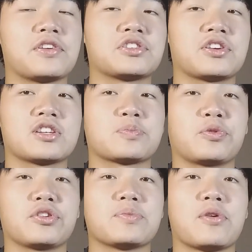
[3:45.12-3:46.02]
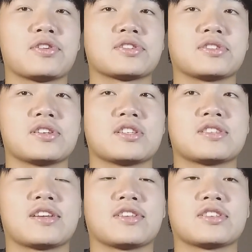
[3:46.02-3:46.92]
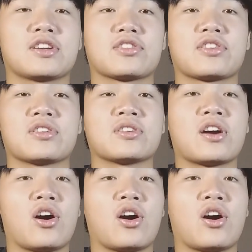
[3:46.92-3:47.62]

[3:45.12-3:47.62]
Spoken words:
eventually I exploded emotionally, telling her,